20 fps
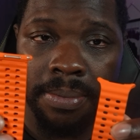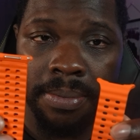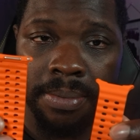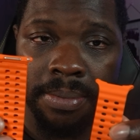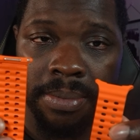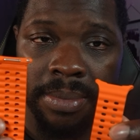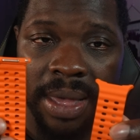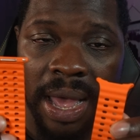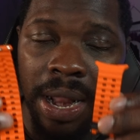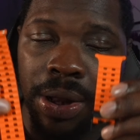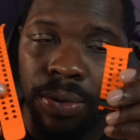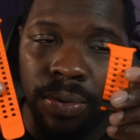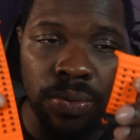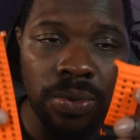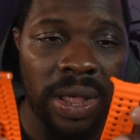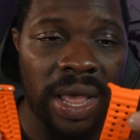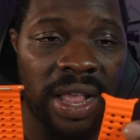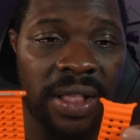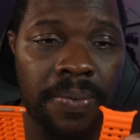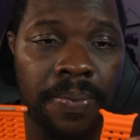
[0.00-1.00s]

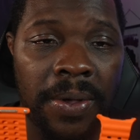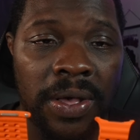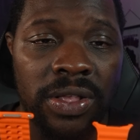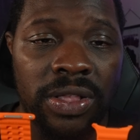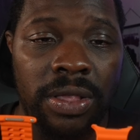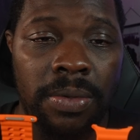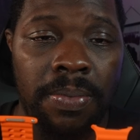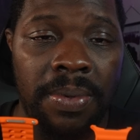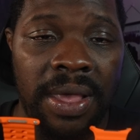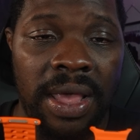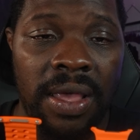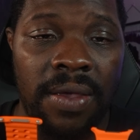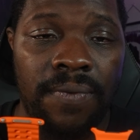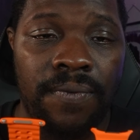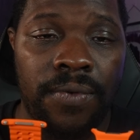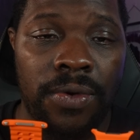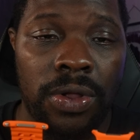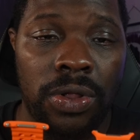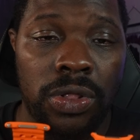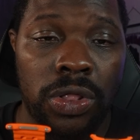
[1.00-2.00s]
It's supposed to be
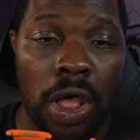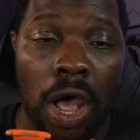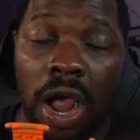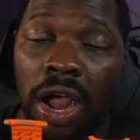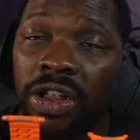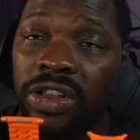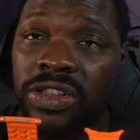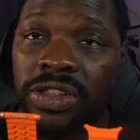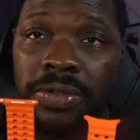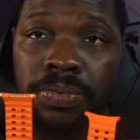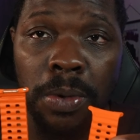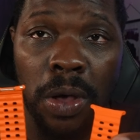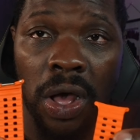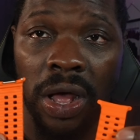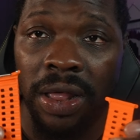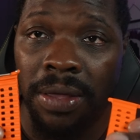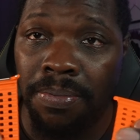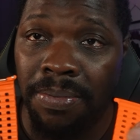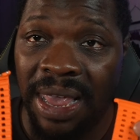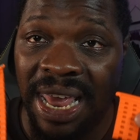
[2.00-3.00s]
for large, small,
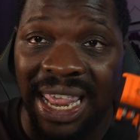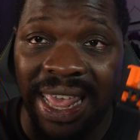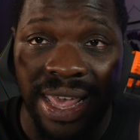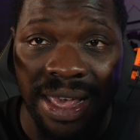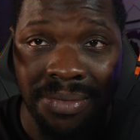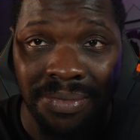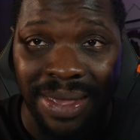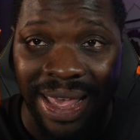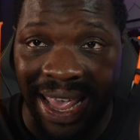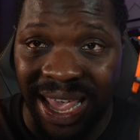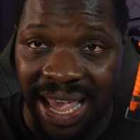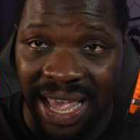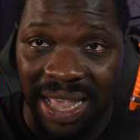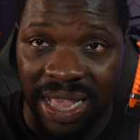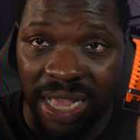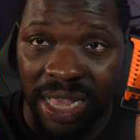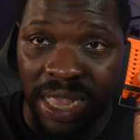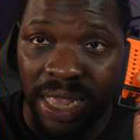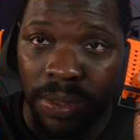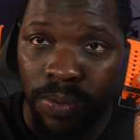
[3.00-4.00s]
and medium. It's
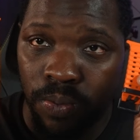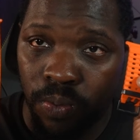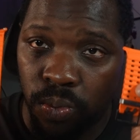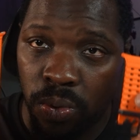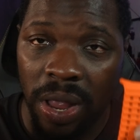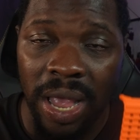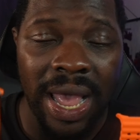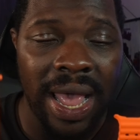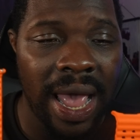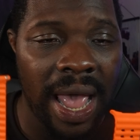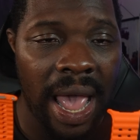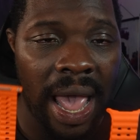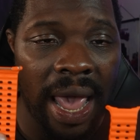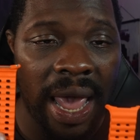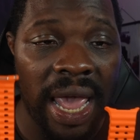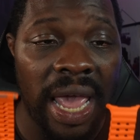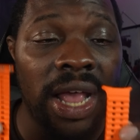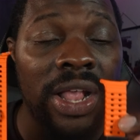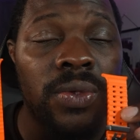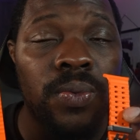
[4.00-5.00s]

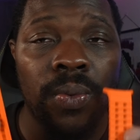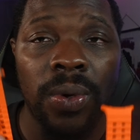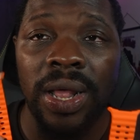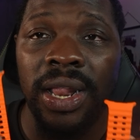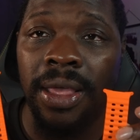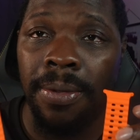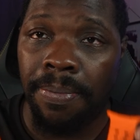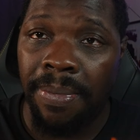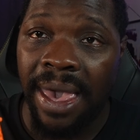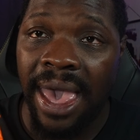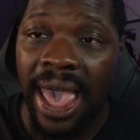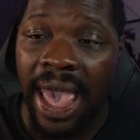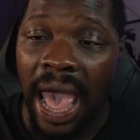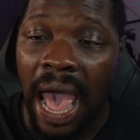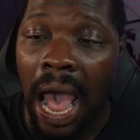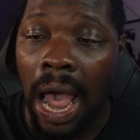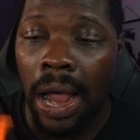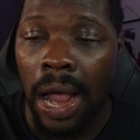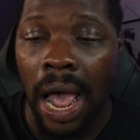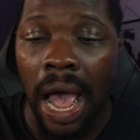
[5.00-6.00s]
really bad.
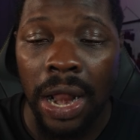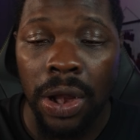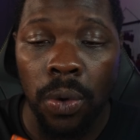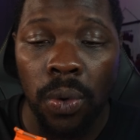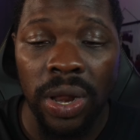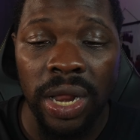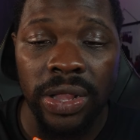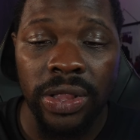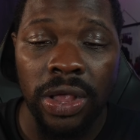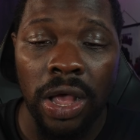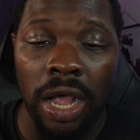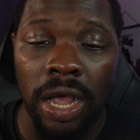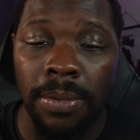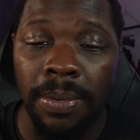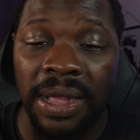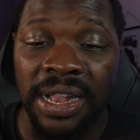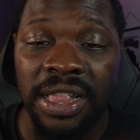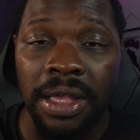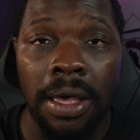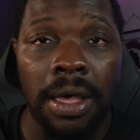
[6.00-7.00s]
I don't want to talk
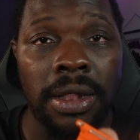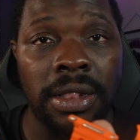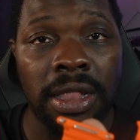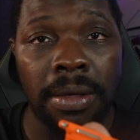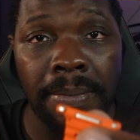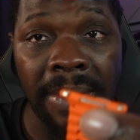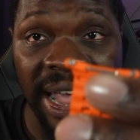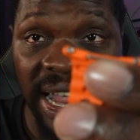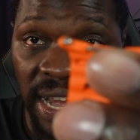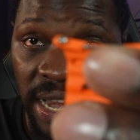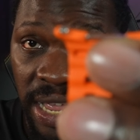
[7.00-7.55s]
about the mechanism